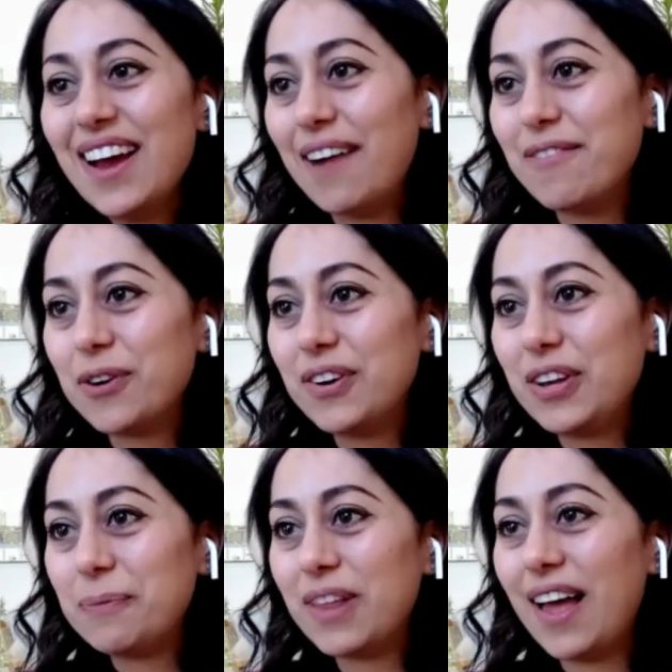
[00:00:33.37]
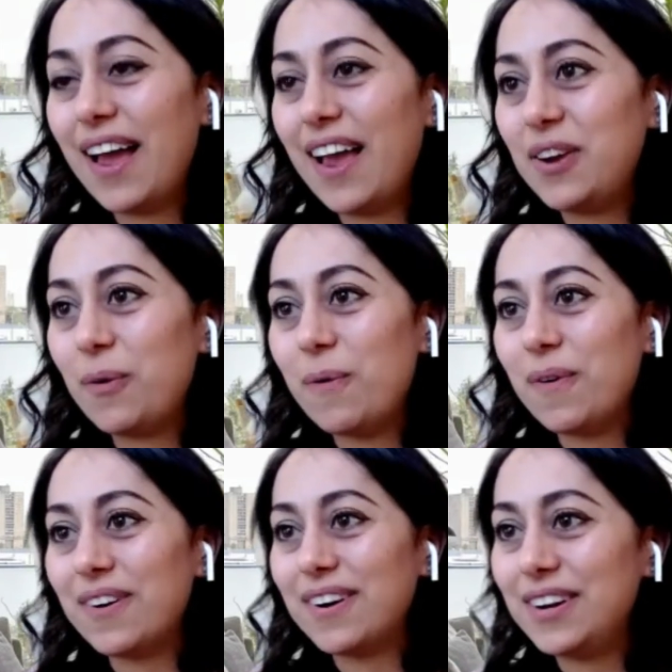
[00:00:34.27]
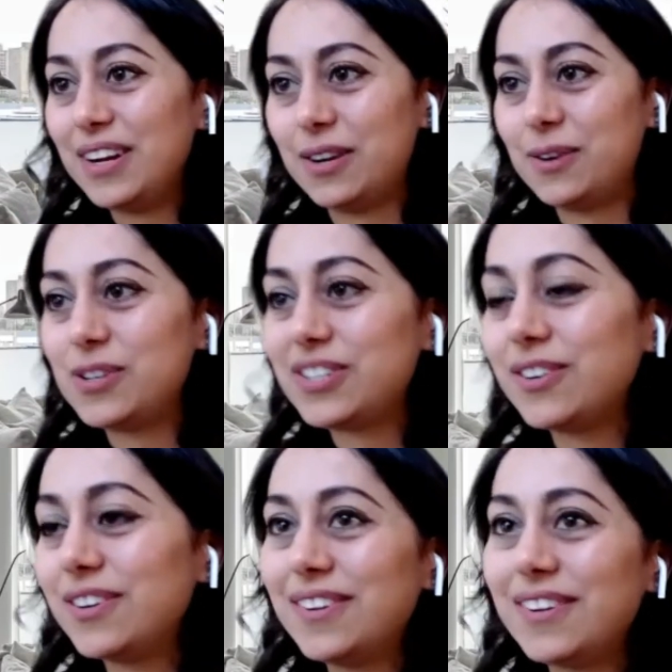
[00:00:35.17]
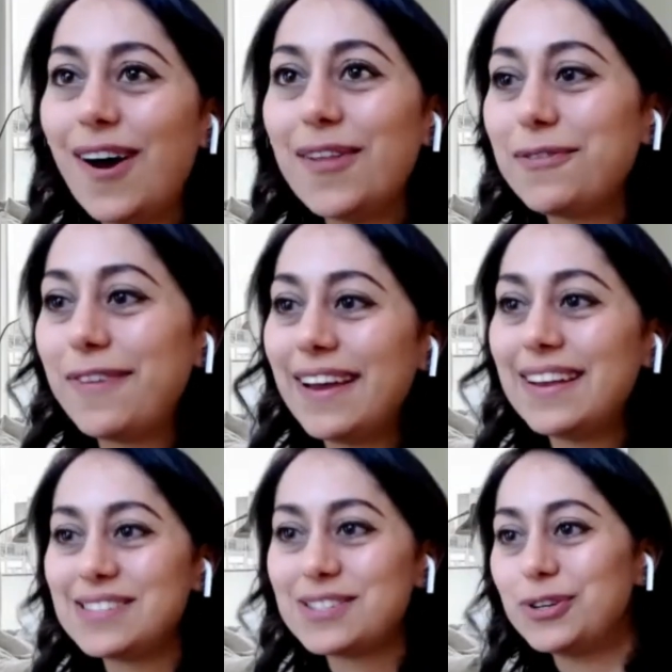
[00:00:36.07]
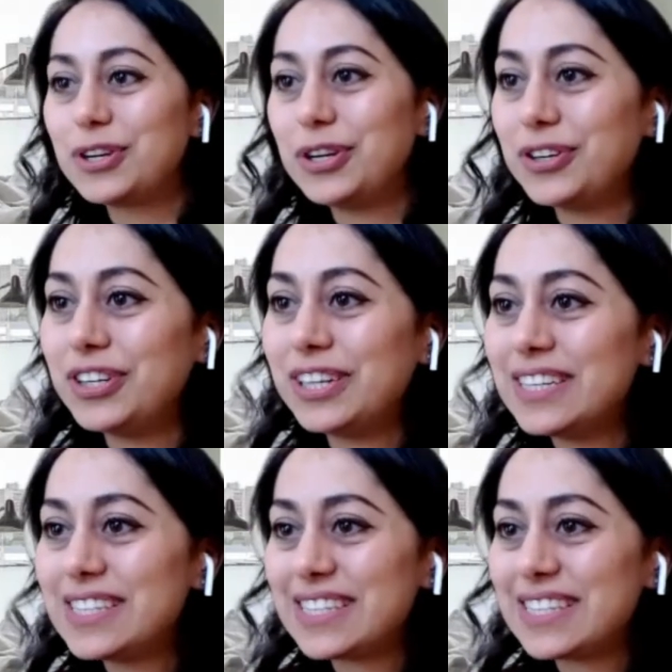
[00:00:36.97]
have already applied, or you're still on the fence, or you're curious.